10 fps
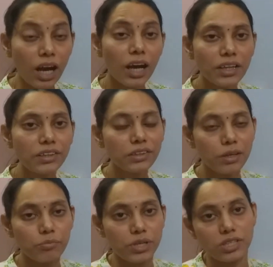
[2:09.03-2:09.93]
higher
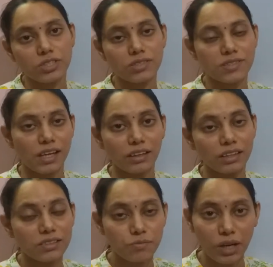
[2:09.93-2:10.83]
temperatures than
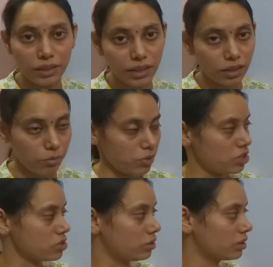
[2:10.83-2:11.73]
its melting
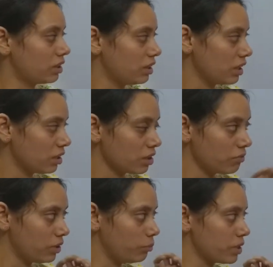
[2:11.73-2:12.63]
temperature, the DNA
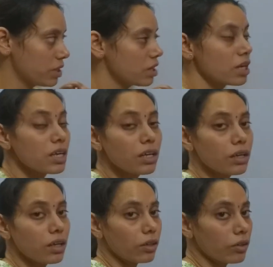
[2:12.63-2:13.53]

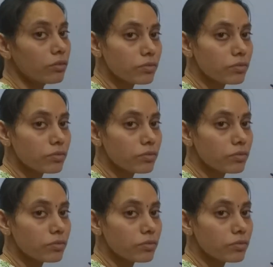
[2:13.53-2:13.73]
uh,